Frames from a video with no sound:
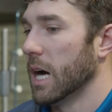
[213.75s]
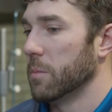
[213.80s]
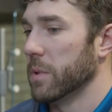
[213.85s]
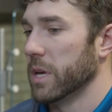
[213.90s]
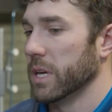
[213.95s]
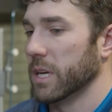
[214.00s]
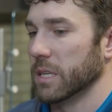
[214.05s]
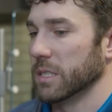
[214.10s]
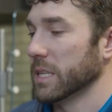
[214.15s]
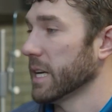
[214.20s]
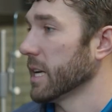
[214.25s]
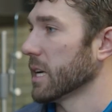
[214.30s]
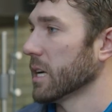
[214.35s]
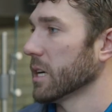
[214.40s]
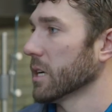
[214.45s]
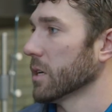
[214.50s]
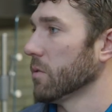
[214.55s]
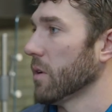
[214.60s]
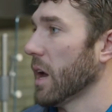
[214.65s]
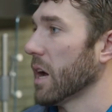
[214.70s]
It can take
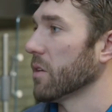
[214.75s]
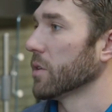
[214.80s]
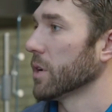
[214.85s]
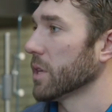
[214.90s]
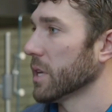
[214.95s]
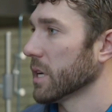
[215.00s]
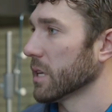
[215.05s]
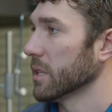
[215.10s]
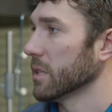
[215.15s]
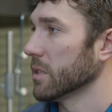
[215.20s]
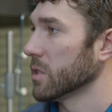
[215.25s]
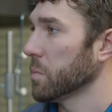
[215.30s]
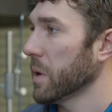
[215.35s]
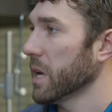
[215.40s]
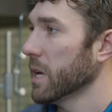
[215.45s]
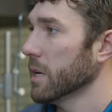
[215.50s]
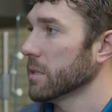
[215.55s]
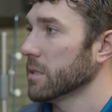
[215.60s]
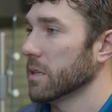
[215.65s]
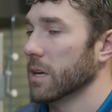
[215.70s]
care of everything in the
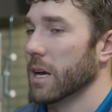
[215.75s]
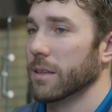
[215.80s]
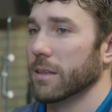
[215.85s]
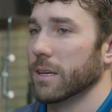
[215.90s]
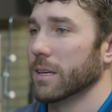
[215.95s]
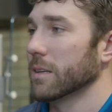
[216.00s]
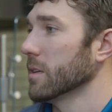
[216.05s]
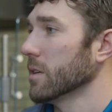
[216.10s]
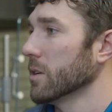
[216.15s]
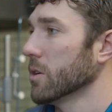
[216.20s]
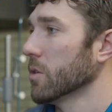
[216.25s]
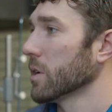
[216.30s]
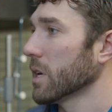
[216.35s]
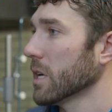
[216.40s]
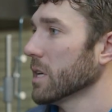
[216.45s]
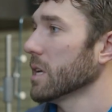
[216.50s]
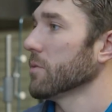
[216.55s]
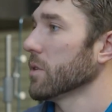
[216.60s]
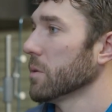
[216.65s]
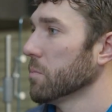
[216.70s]
space, and then it
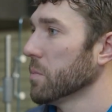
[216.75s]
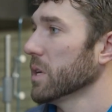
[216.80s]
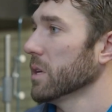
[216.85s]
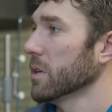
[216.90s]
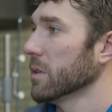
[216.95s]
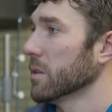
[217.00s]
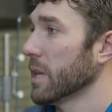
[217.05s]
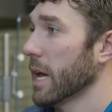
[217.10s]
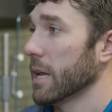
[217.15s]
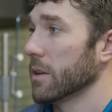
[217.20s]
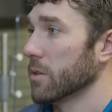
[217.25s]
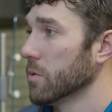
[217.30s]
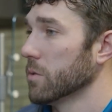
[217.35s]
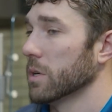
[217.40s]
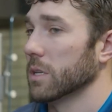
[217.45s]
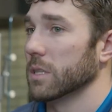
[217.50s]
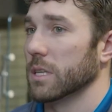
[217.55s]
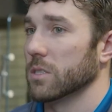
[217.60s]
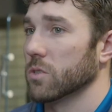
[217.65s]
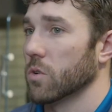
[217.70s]
can even be that
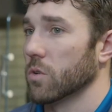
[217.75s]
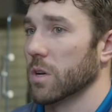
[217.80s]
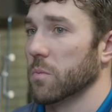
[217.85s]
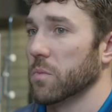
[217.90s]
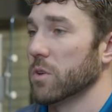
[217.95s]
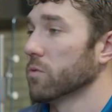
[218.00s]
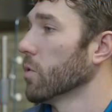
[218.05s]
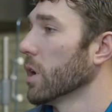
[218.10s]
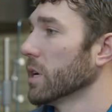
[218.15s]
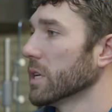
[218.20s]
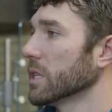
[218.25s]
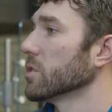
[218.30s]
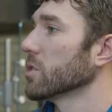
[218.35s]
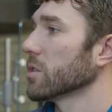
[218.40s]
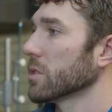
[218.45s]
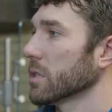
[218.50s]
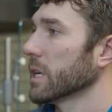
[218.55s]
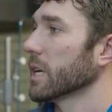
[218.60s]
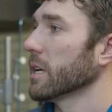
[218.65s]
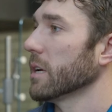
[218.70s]
unit that's going to be running
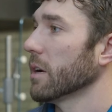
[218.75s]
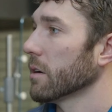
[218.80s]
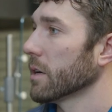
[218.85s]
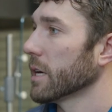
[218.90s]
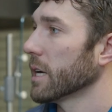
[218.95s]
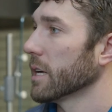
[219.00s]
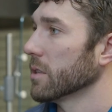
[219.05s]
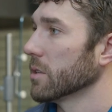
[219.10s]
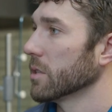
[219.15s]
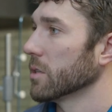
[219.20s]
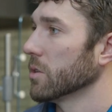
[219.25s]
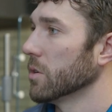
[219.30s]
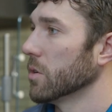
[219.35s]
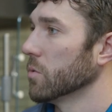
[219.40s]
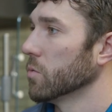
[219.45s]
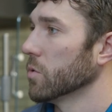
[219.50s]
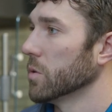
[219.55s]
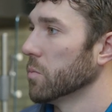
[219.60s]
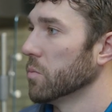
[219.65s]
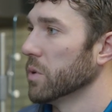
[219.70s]
just like an air handling
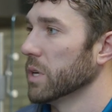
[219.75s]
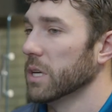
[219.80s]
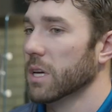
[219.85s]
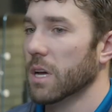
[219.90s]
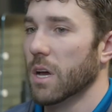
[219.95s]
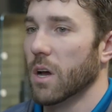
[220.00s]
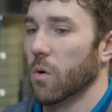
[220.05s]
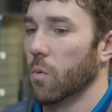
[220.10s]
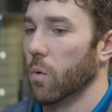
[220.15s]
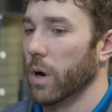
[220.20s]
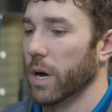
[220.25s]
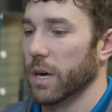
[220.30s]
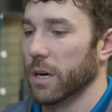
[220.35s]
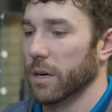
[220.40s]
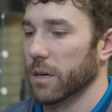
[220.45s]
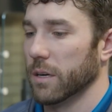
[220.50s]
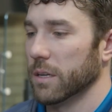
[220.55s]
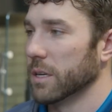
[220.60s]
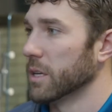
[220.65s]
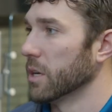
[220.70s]
unit would be,
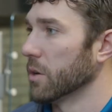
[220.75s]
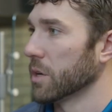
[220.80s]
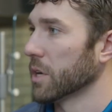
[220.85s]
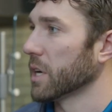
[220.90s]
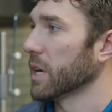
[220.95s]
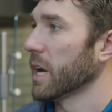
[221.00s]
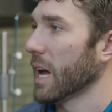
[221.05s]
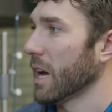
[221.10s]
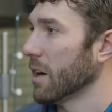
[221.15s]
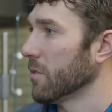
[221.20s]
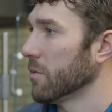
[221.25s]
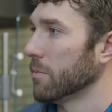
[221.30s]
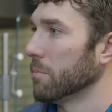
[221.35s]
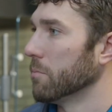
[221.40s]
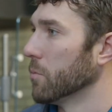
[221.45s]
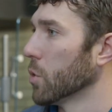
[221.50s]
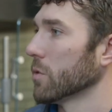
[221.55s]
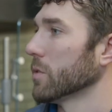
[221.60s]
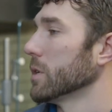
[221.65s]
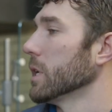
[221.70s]
where you're going to
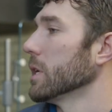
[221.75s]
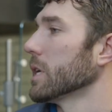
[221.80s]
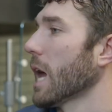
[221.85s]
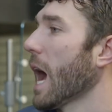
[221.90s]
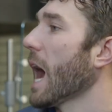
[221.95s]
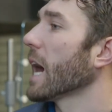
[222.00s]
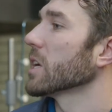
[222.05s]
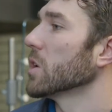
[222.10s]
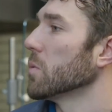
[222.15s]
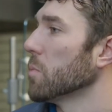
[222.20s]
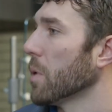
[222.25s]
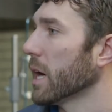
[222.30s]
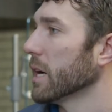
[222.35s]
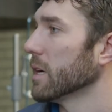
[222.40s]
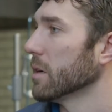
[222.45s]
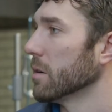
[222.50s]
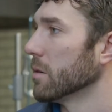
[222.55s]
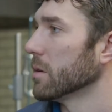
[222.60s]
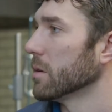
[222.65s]
have more of an unoccupied